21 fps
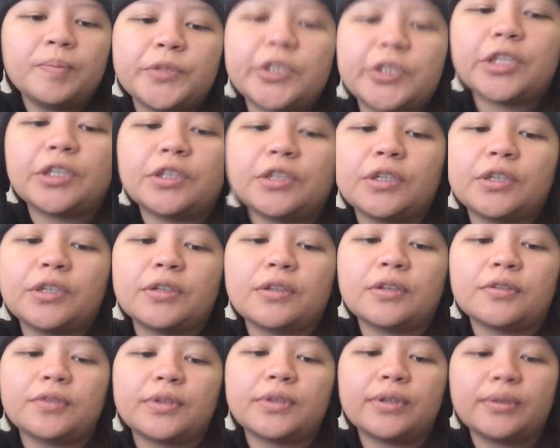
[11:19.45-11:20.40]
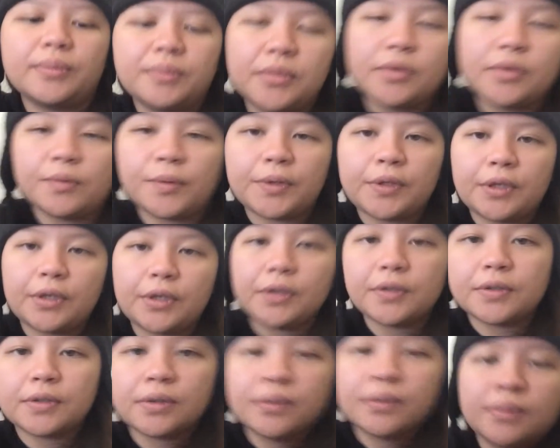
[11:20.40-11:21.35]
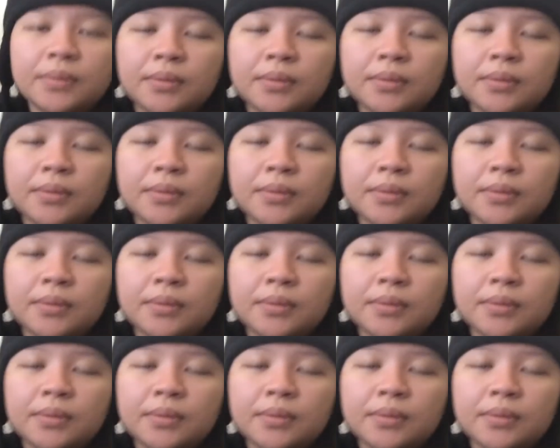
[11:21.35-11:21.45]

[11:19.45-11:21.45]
changing it every 3 days,